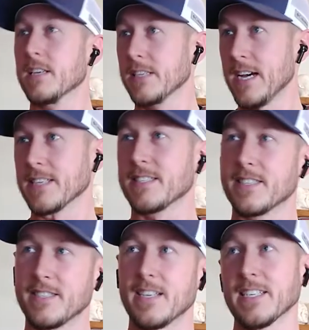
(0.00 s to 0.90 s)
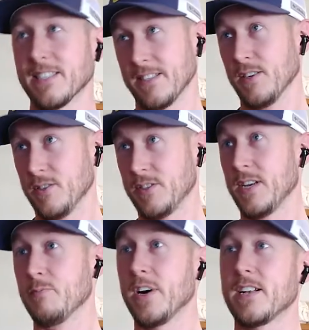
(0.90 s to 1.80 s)
Yes,
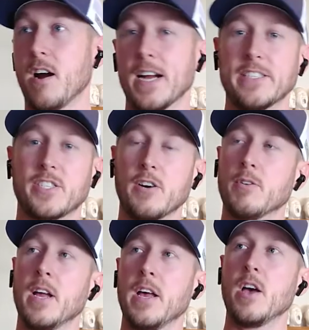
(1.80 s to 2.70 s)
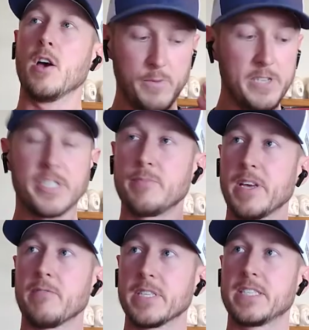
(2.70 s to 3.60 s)
somewhat. All right, so we used to be
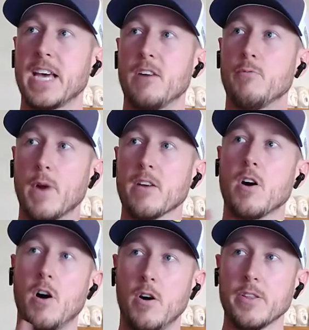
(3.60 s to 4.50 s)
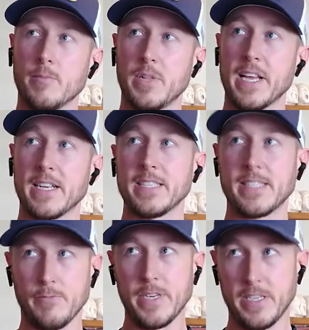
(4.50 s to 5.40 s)
able to tell where all the planets
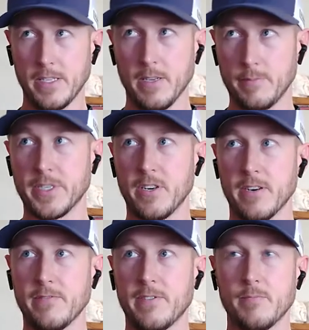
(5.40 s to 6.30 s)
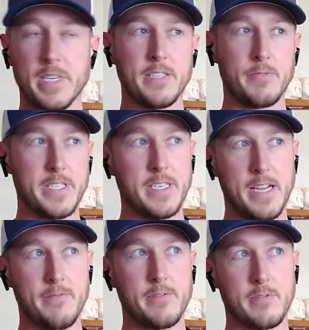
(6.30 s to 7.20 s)
that we could observe, because we didn't
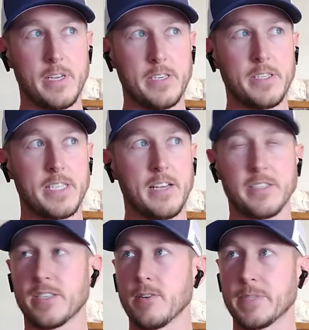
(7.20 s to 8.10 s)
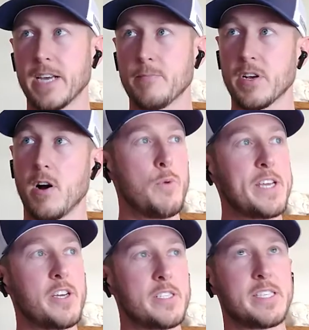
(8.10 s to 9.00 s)
have like good telescopes yet, but we
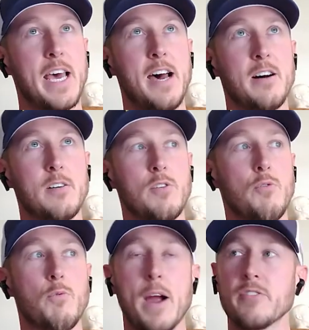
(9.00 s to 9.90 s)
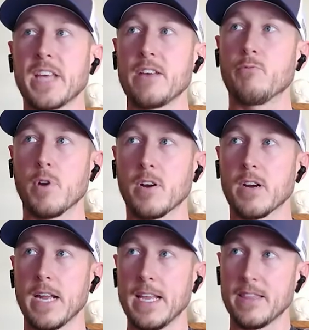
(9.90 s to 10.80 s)
could tell where they
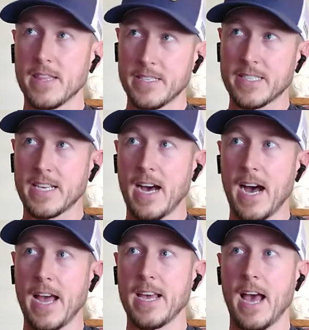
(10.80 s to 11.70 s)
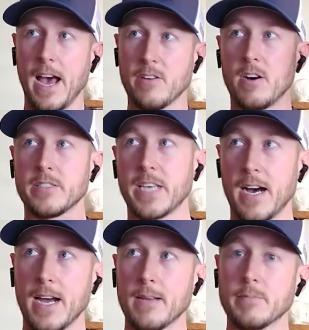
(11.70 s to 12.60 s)
were in the sky at all
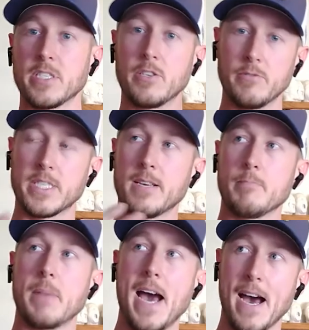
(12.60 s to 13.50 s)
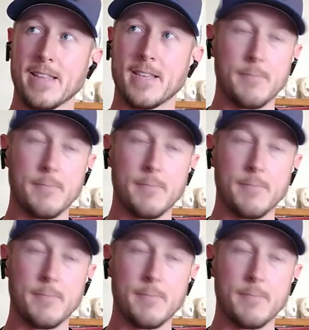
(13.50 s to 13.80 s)
times using math.